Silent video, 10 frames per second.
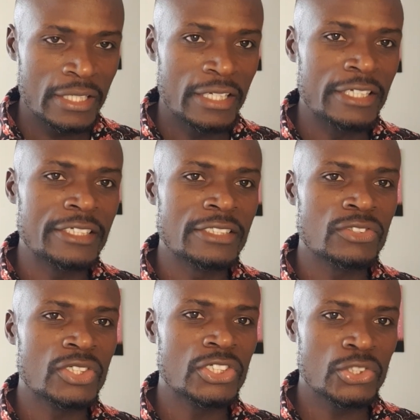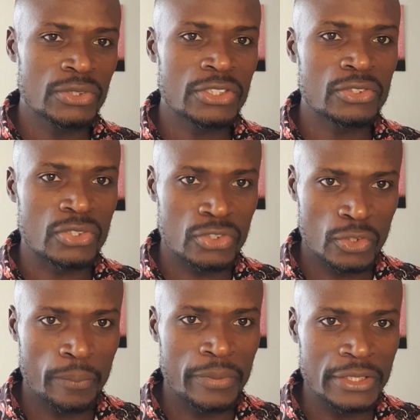it is your duty to
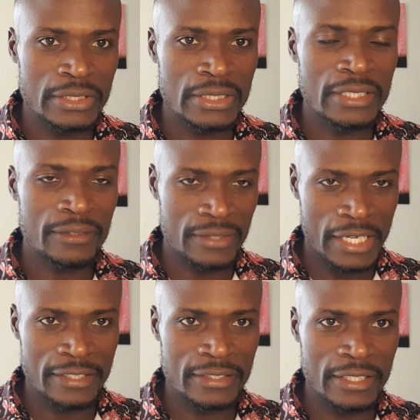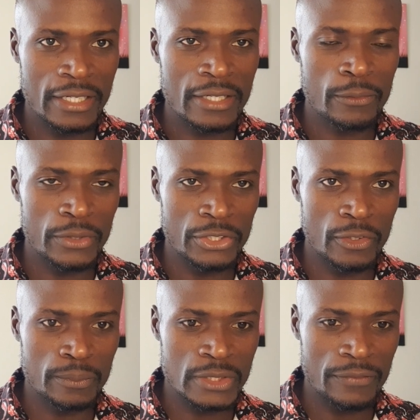stop it right there when you
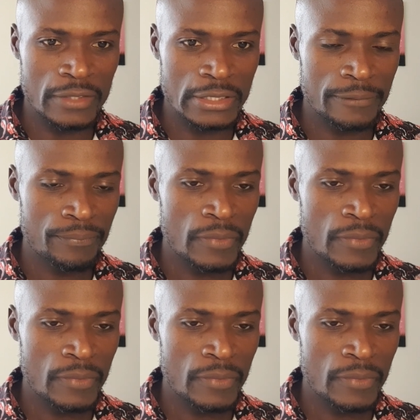observe it.